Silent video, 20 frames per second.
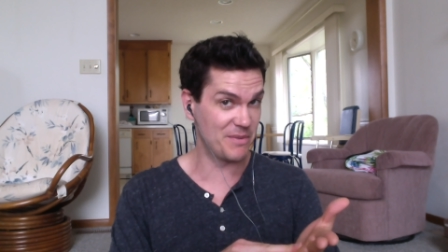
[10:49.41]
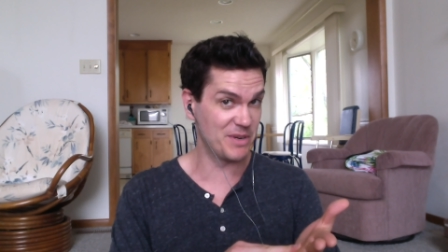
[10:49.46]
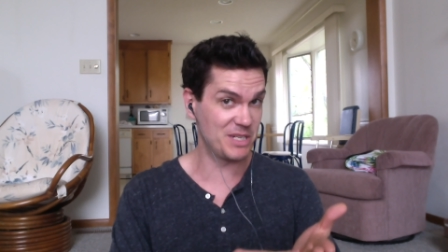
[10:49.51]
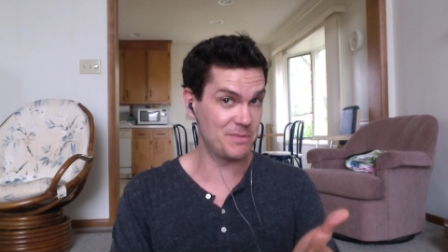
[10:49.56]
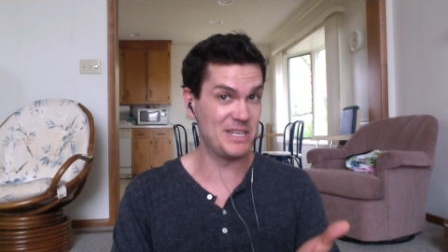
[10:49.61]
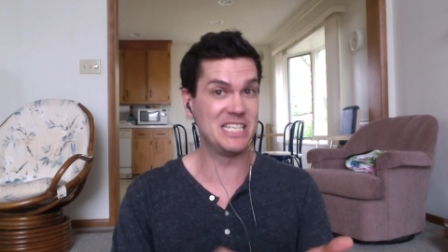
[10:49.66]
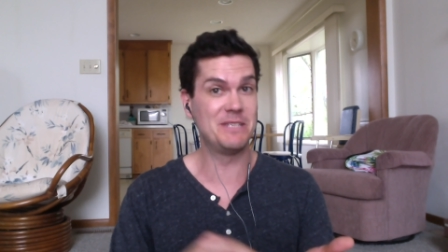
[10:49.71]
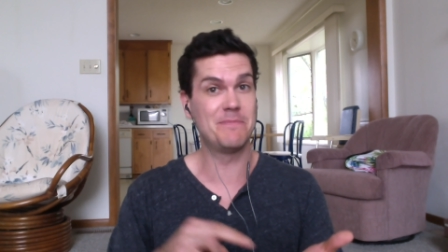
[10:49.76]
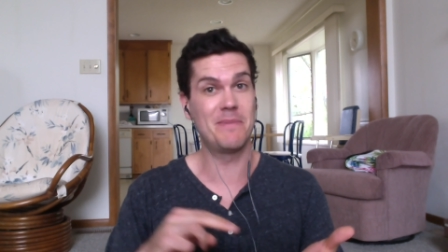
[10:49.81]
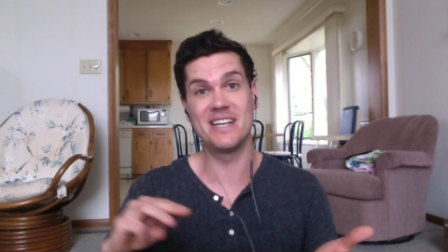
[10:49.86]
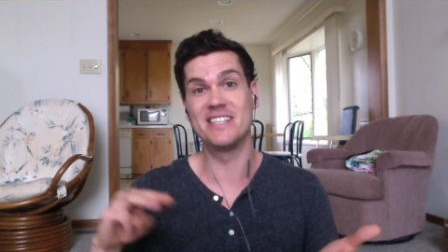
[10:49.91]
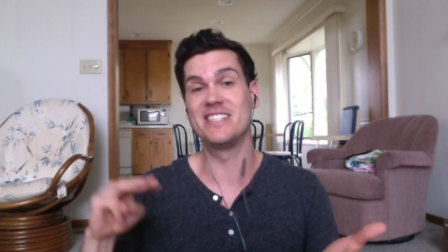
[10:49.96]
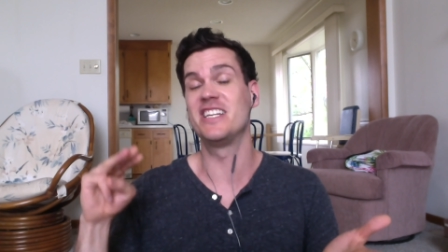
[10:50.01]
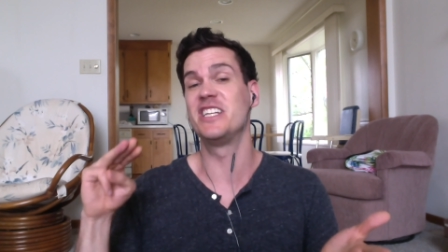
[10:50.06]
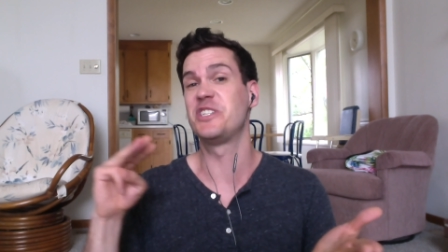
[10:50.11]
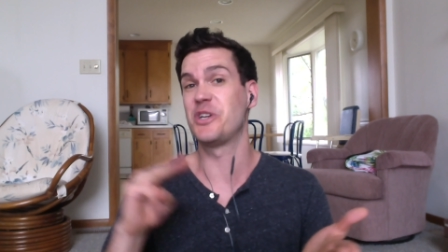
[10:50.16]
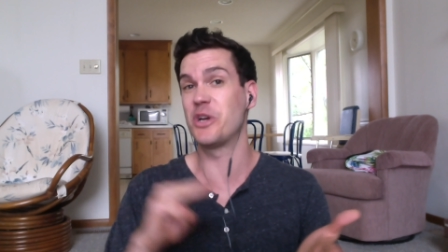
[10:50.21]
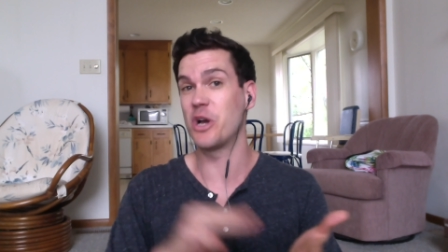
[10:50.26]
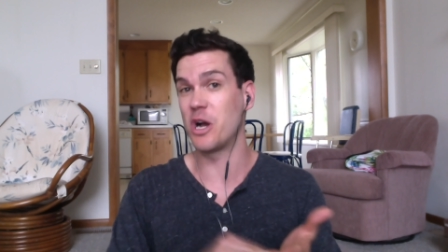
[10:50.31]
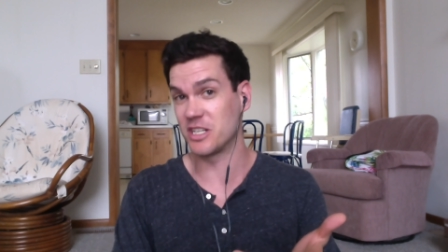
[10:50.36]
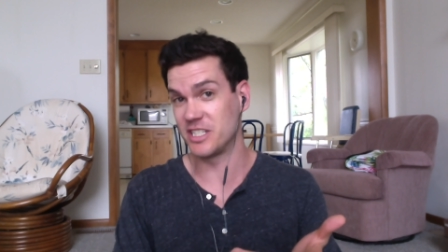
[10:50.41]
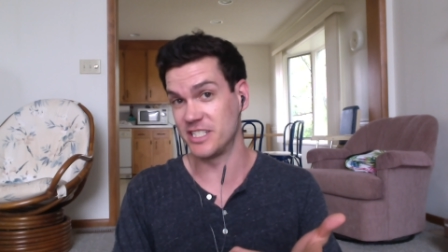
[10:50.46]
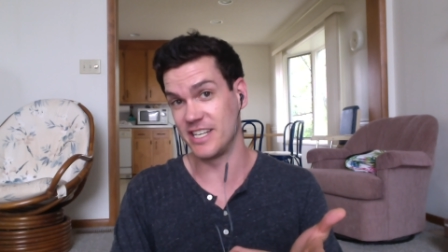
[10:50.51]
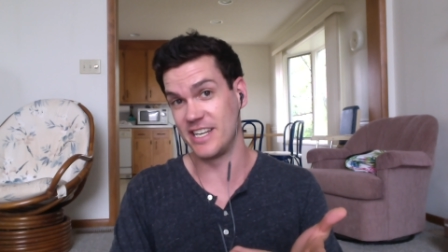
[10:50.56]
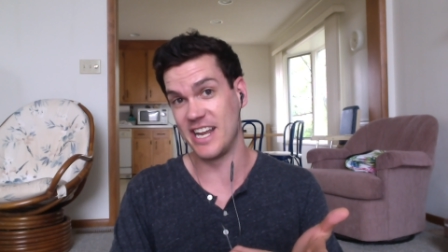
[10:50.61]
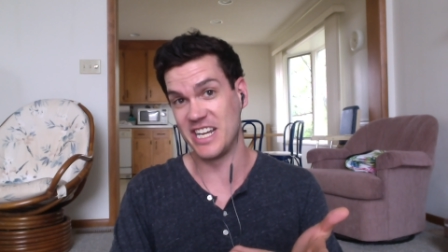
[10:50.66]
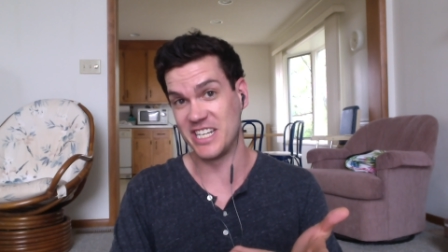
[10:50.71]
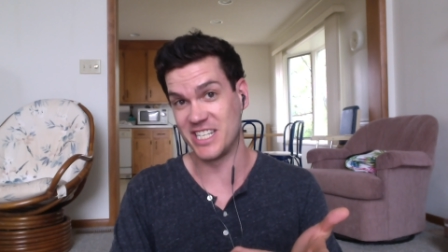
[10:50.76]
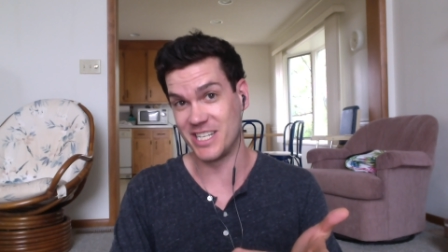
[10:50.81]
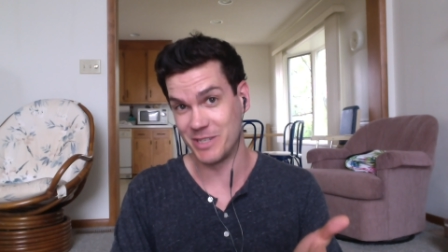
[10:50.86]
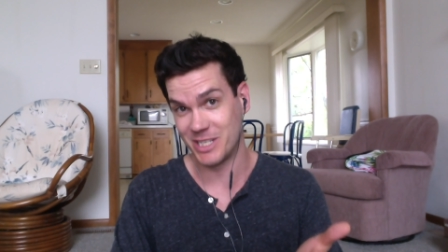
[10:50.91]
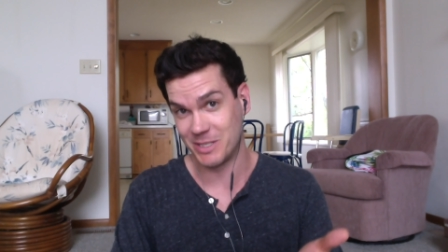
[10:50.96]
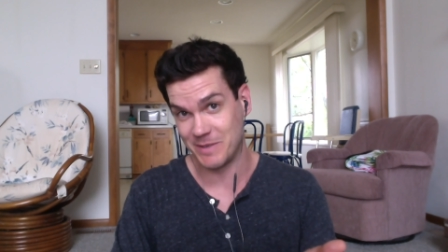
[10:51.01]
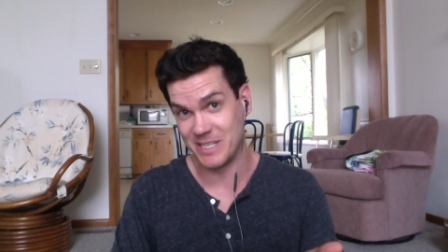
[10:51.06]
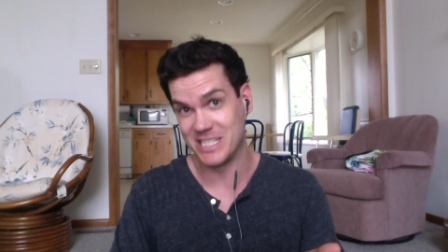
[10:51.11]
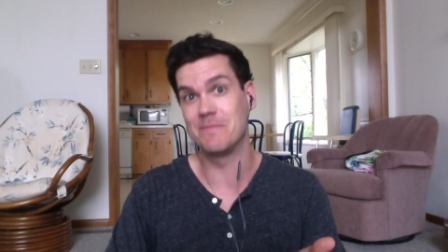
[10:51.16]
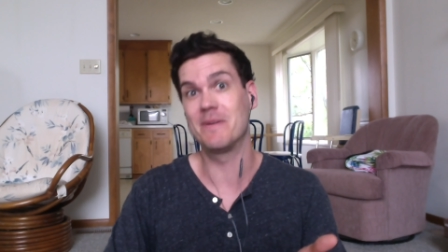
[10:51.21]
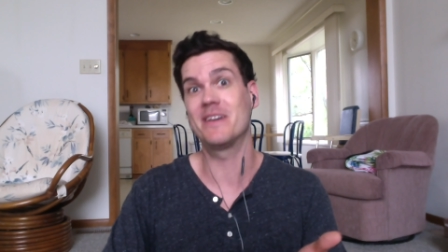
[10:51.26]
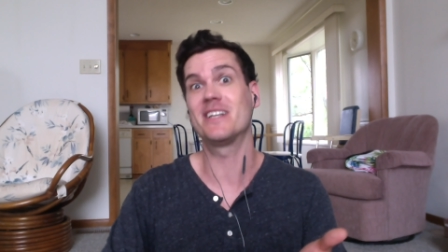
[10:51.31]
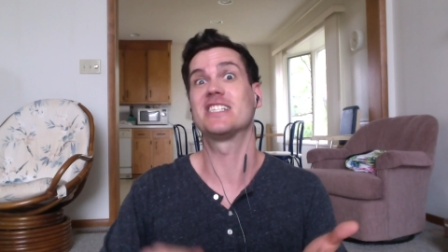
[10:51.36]
which means better tissue oxygenation, which
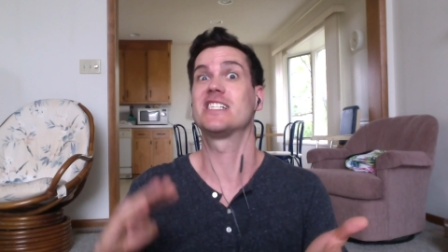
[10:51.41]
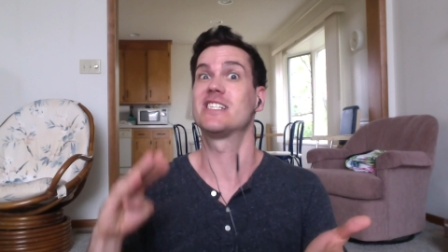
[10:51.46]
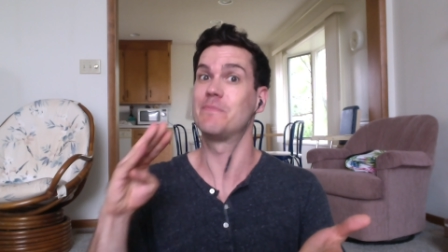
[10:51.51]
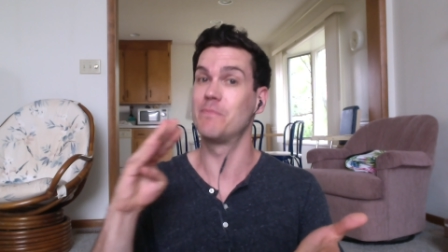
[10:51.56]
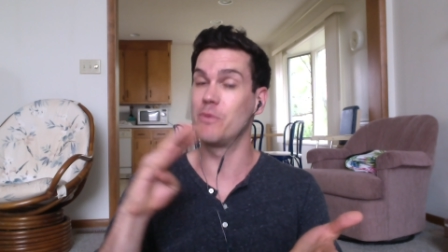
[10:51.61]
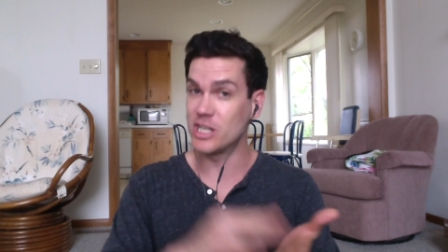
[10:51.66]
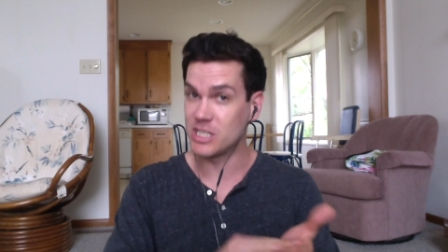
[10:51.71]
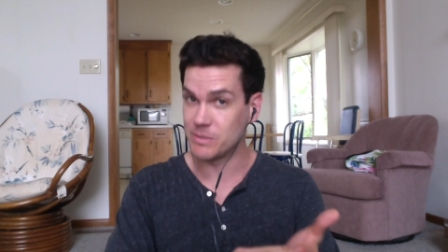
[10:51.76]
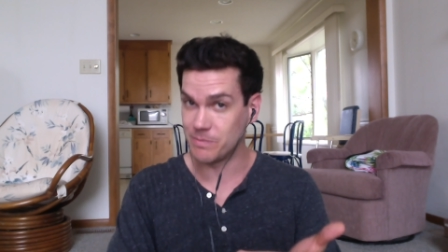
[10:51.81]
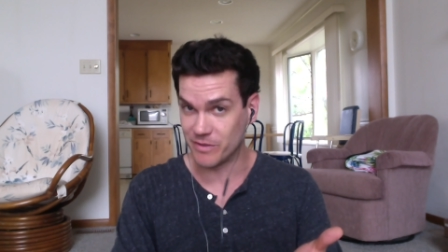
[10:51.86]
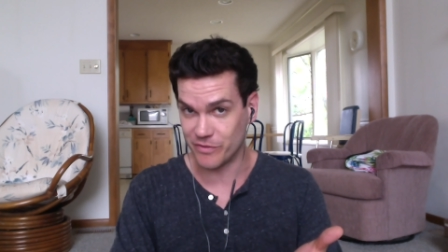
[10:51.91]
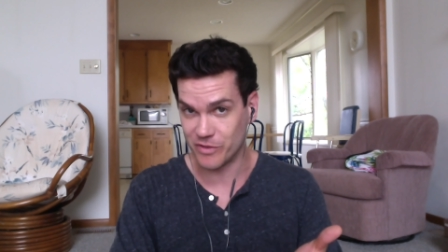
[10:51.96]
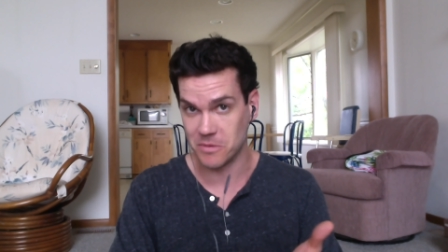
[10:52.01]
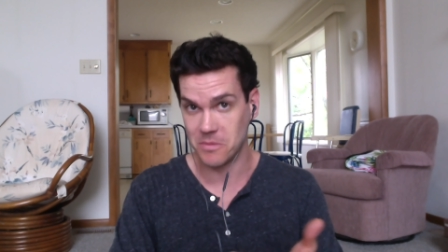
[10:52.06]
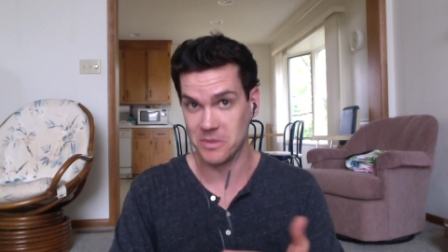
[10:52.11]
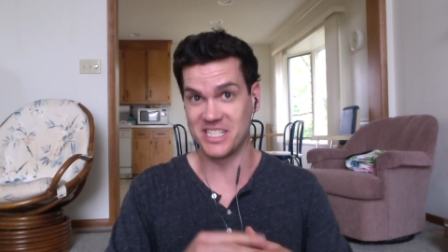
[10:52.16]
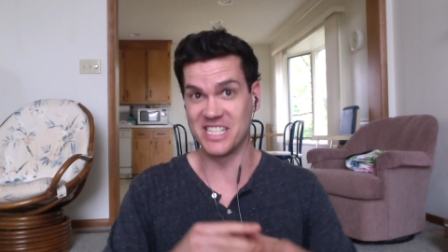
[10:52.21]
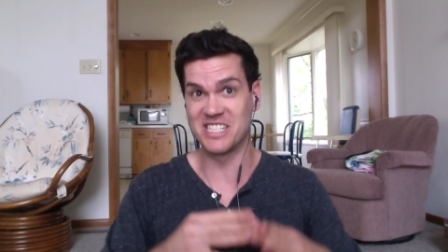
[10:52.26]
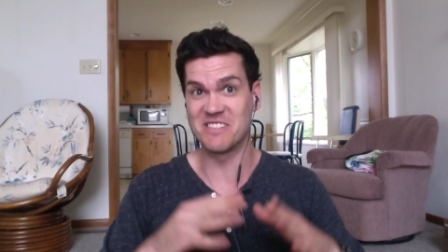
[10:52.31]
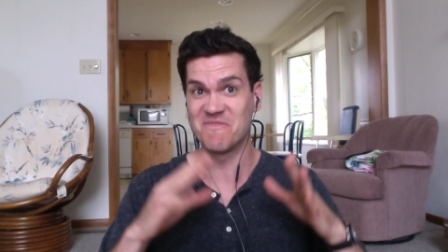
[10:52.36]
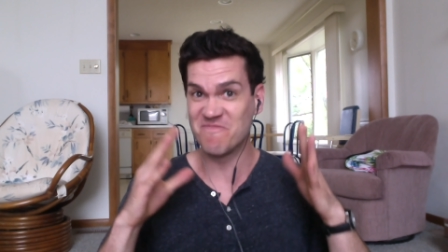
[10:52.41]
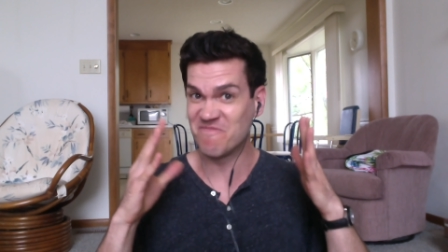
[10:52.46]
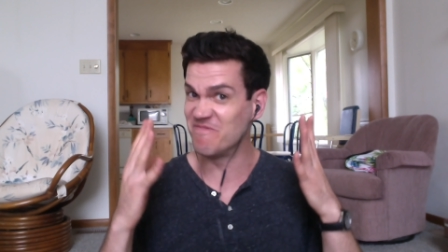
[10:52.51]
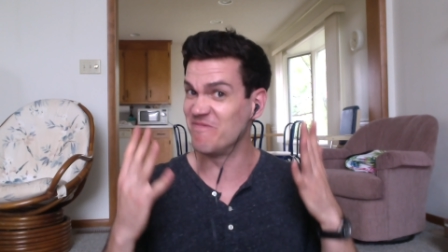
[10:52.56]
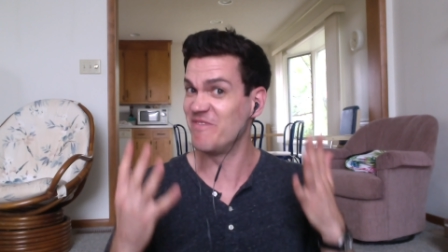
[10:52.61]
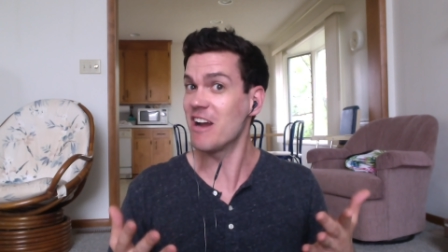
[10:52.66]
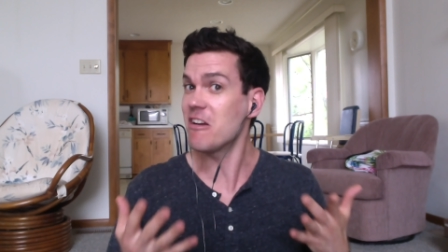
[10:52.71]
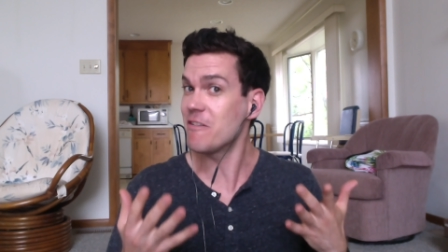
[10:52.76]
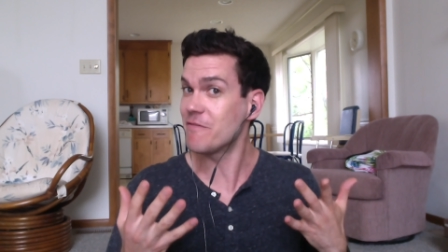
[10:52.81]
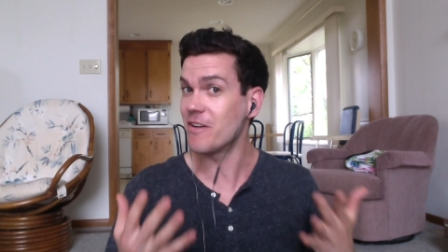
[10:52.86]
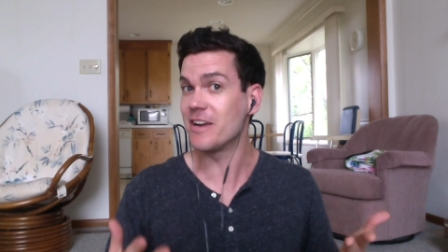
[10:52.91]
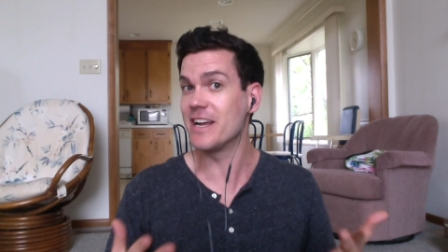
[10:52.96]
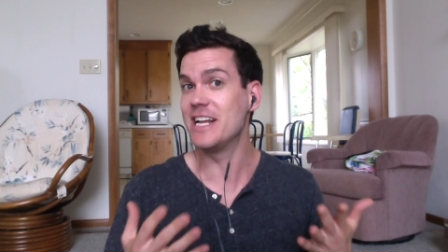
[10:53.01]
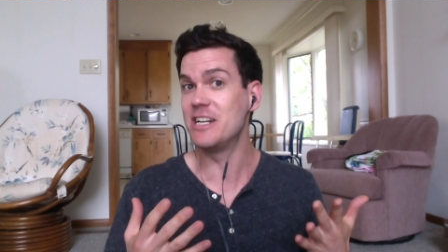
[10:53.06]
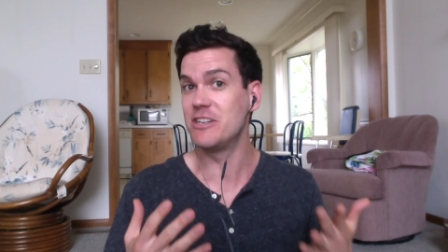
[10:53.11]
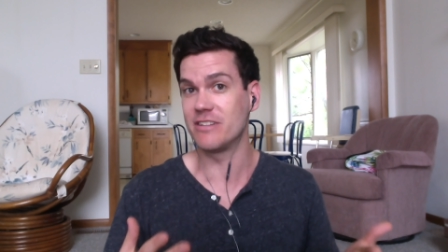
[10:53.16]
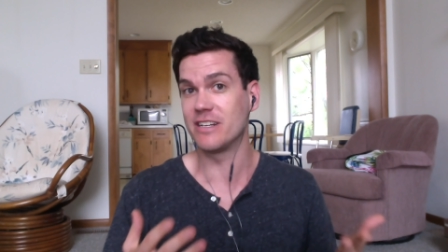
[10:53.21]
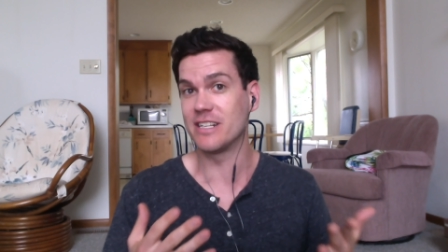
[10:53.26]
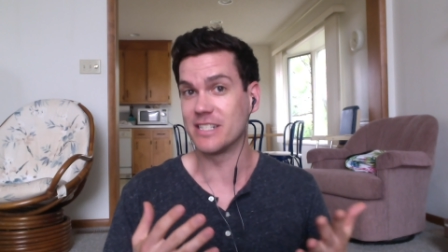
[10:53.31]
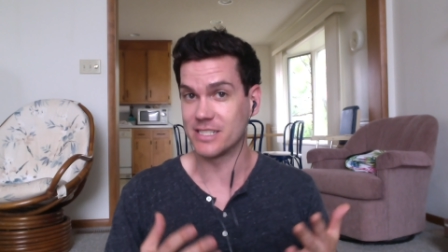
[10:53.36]
means better sports performance. It's very, very
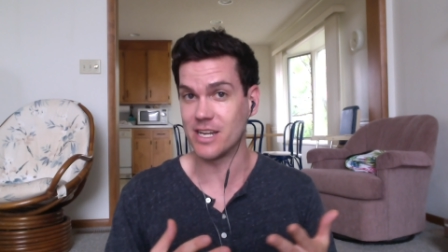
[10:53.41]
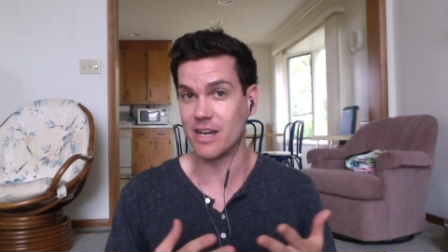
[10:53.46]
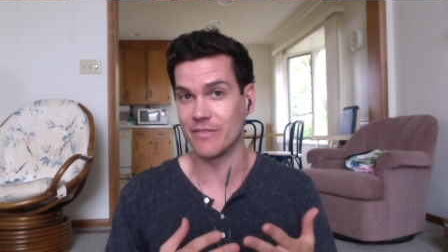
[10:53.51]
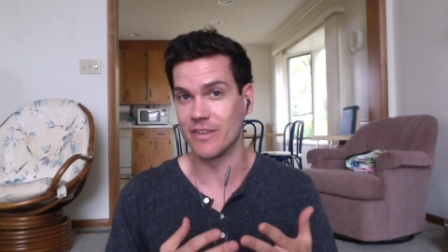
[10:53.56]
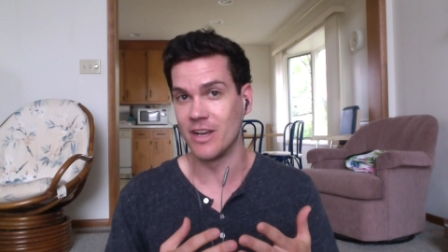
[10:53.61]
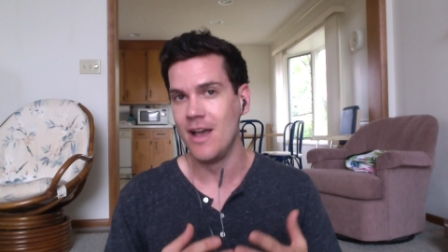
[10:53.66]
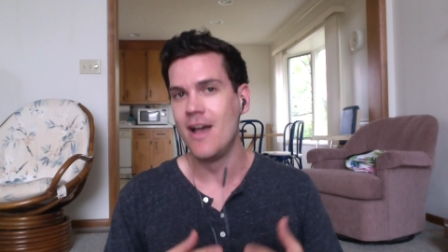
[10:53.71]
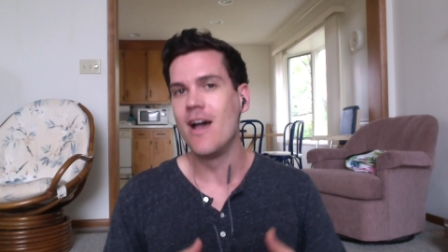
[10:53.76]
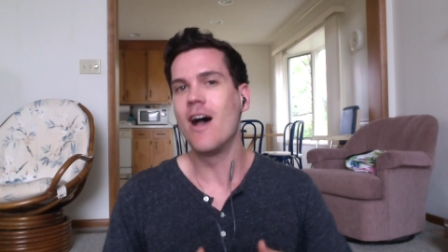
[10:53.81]
interesting stuff.